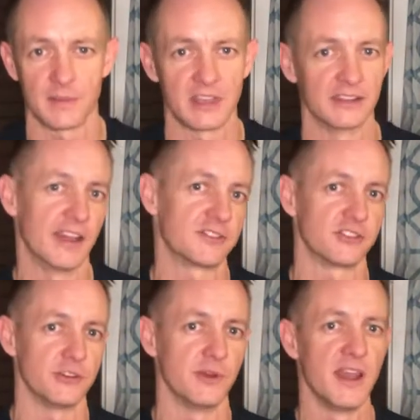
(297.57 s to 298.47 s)
I mean,
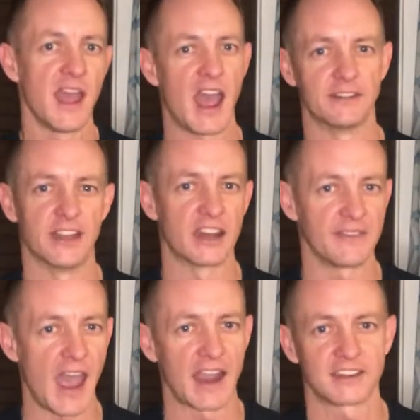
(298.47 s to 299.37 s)
unless you have a lot
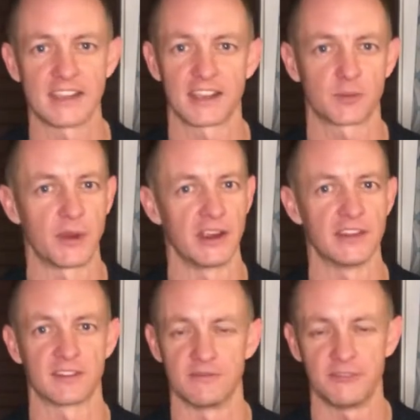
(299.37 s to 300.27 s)
of acting
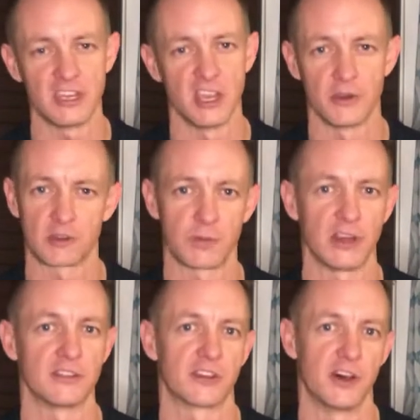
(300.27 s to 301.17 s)
experience and video
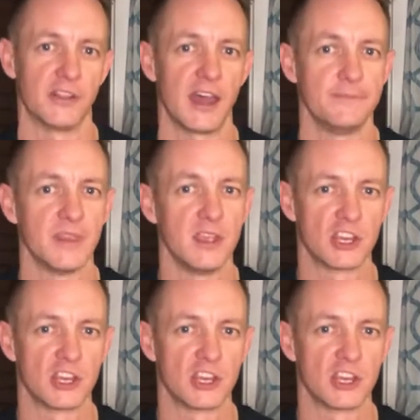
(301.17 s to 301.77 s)
experience and all that,